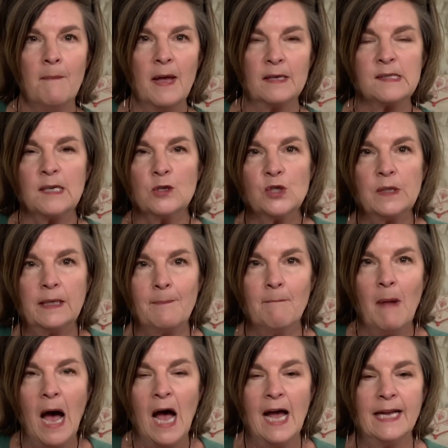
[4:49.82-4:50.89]
essentially
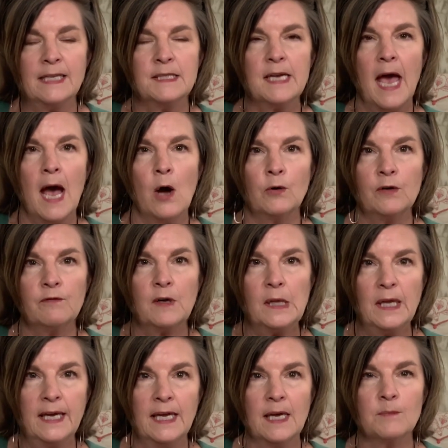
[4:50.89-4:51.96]
mined out of
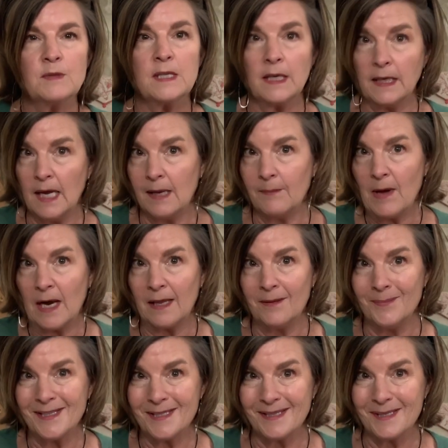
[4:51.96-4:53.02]
clams that came out of the
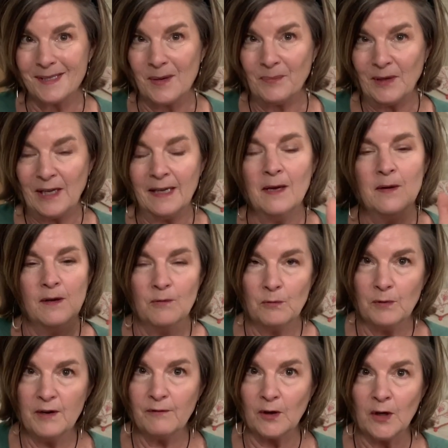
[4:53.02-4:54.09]
Mississippi
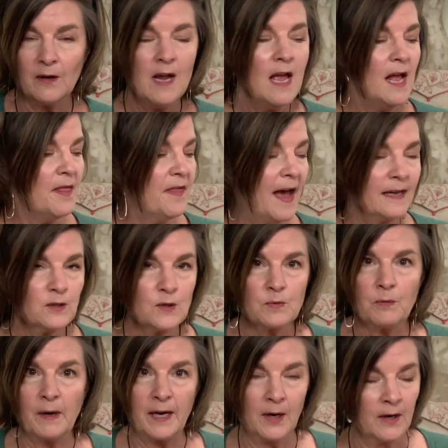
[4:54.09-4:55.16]
River. That's
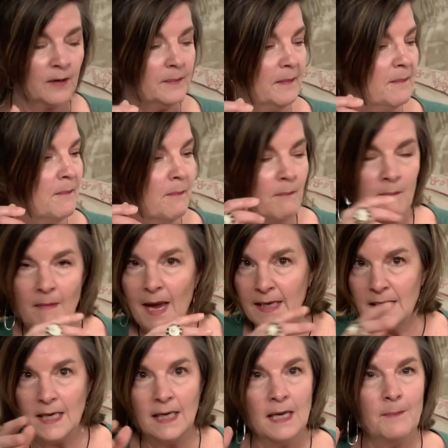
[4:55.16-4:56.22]
where
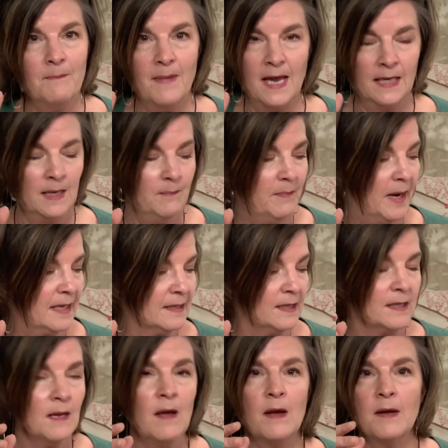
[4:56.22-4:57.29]
many, many
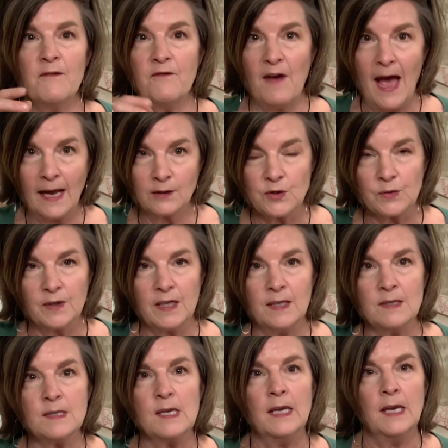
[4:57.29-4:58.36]
button
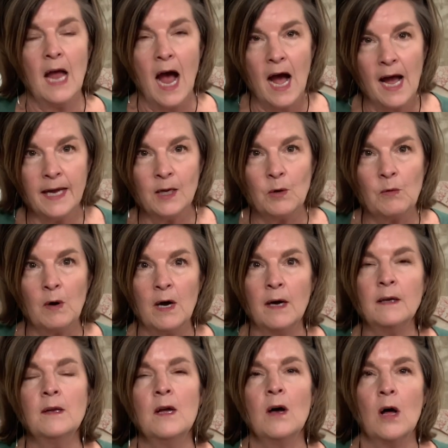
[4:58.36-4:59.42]
factories in Iowa
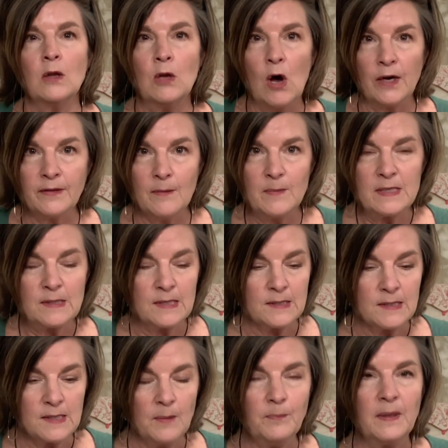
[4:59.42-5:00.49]
along the
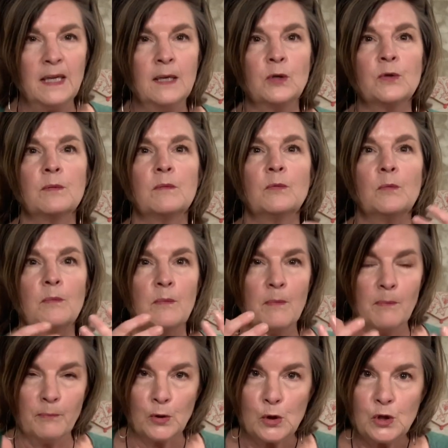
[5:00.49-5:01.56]
Mississippi
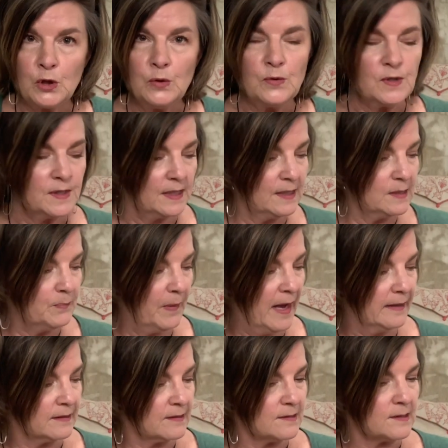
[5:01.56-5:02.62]
produce these
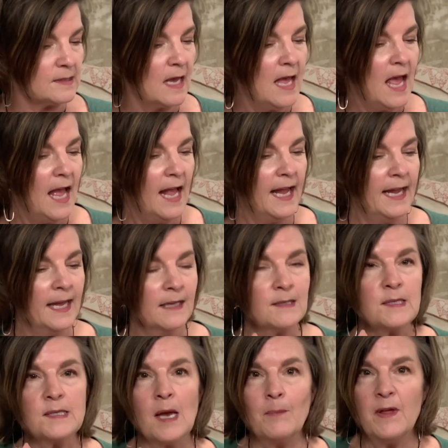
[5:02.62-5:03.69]
buttons. And
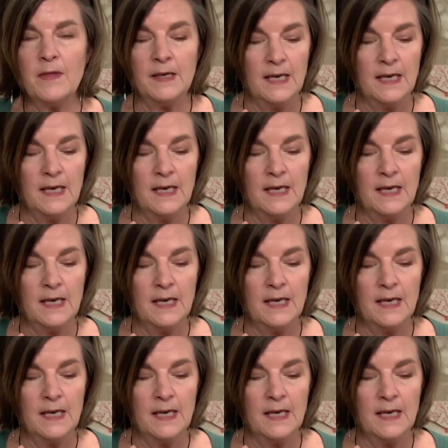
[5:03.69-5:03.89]
some of the